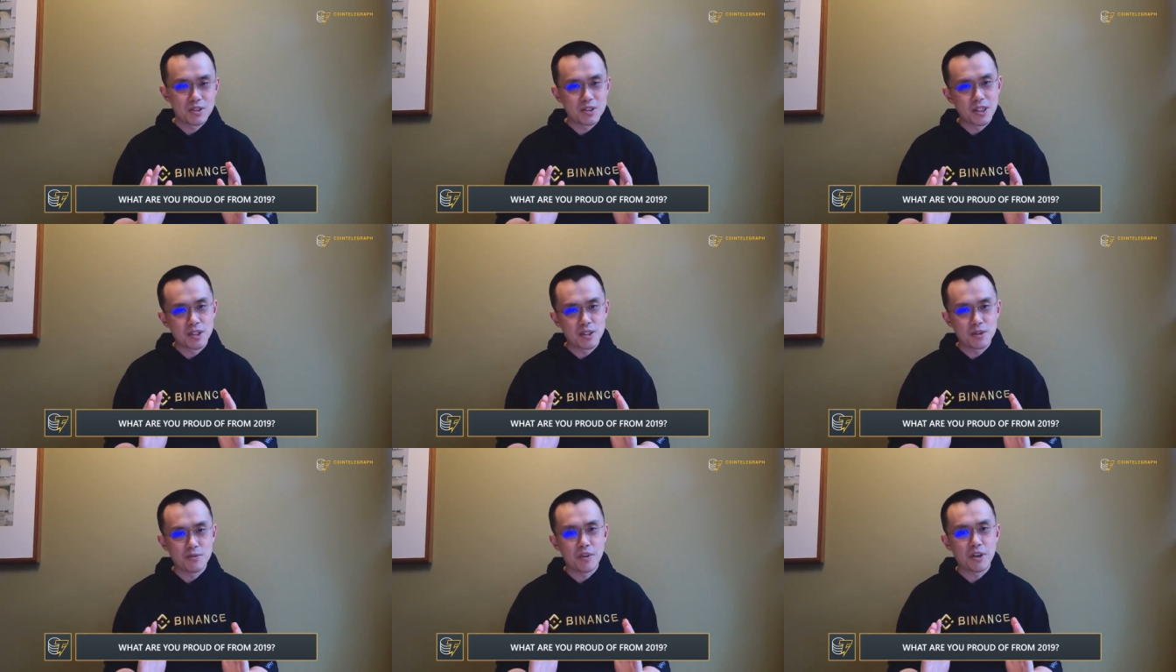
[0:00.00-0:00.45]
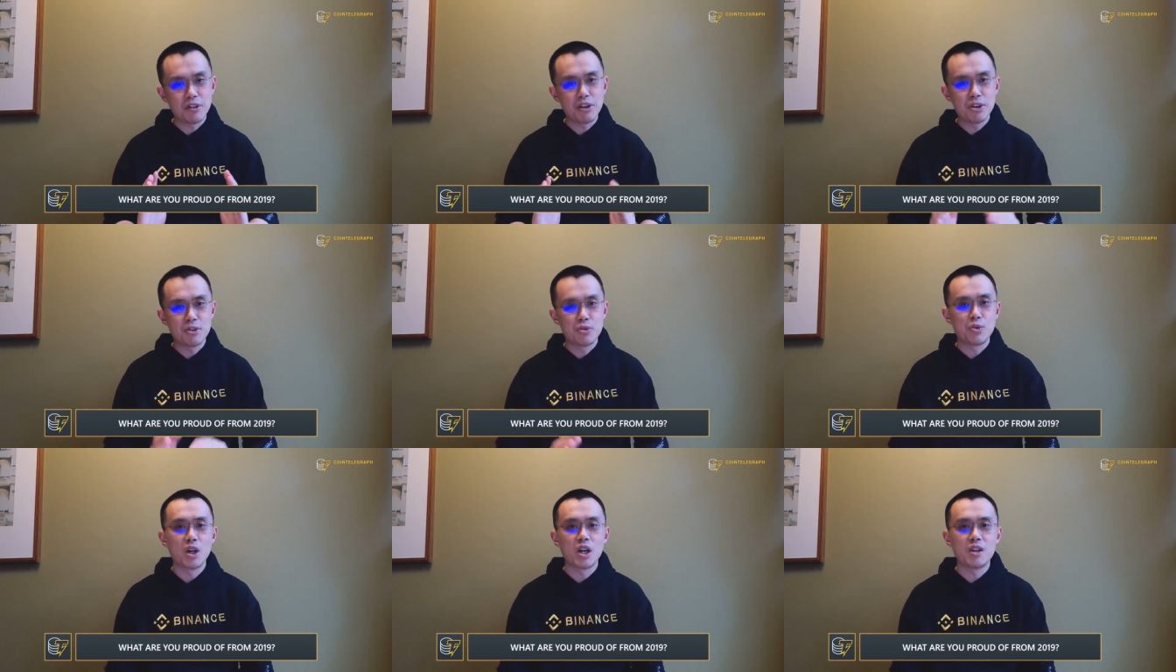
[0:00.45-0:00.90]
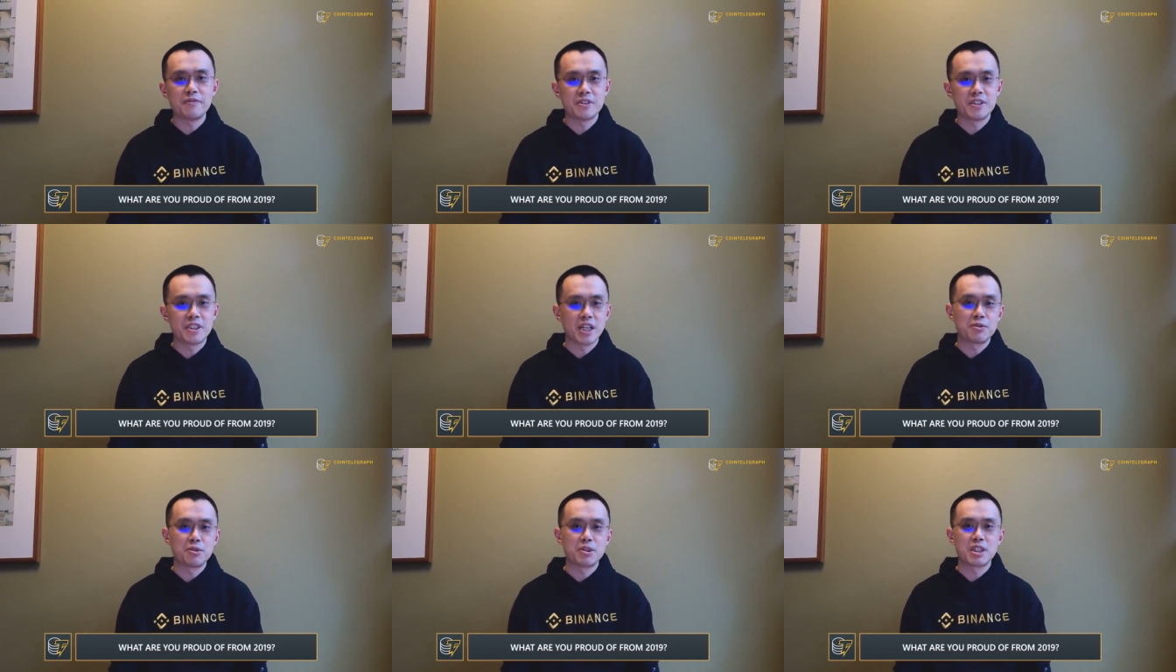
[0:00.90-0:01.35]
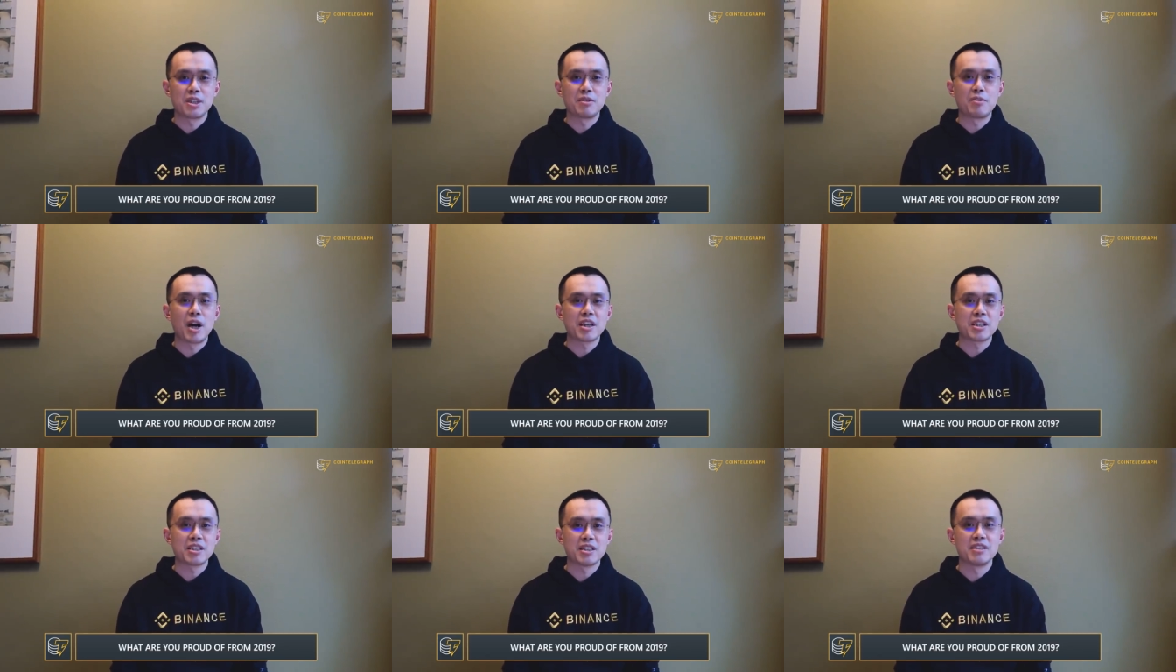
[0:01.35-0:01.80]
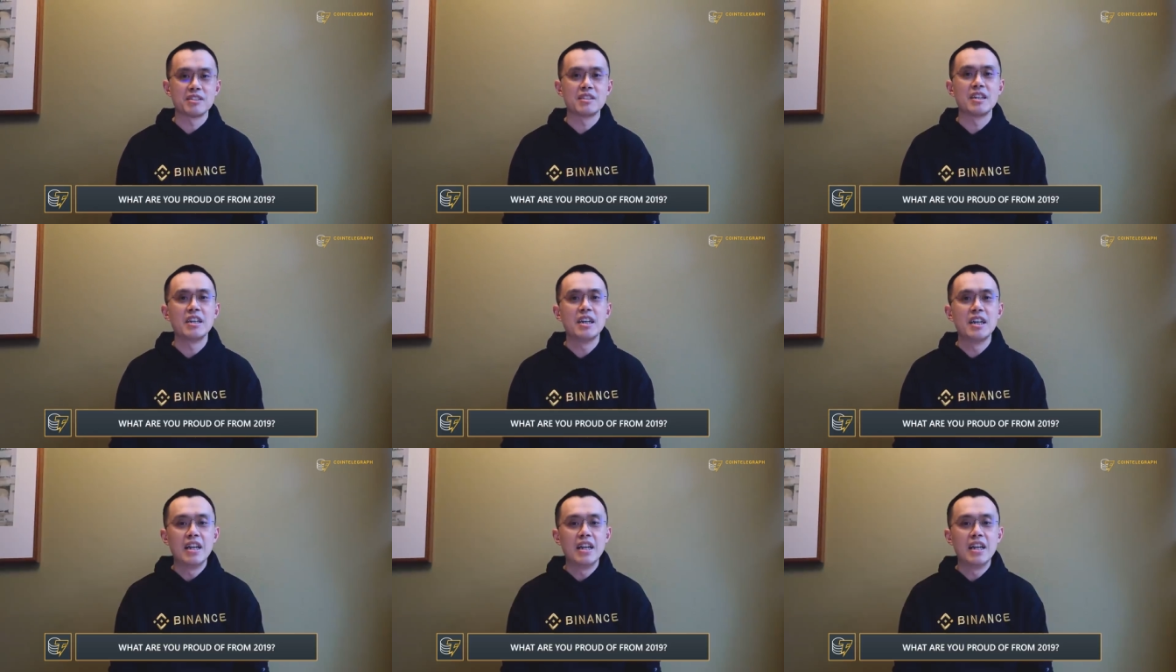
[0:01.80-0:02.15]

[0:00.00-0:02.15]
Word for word: a very rough general direction,